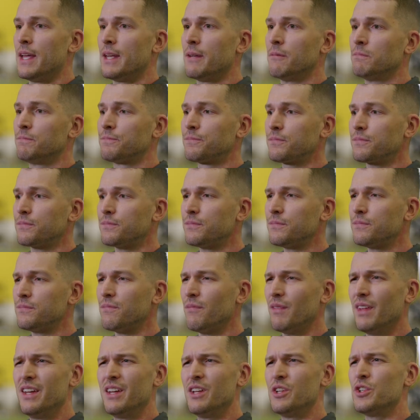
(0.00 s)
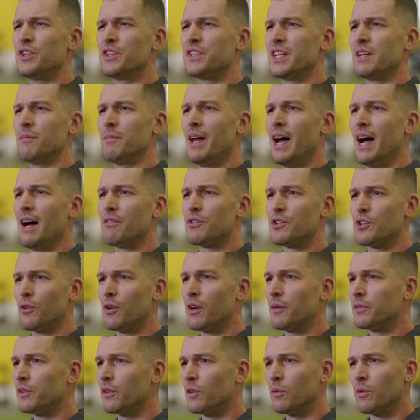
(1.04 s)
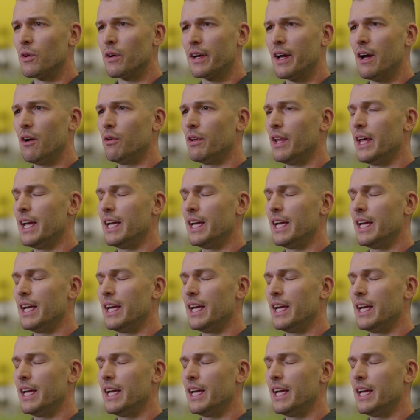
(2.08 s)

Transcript: in and he just seemed off, showed up to the workout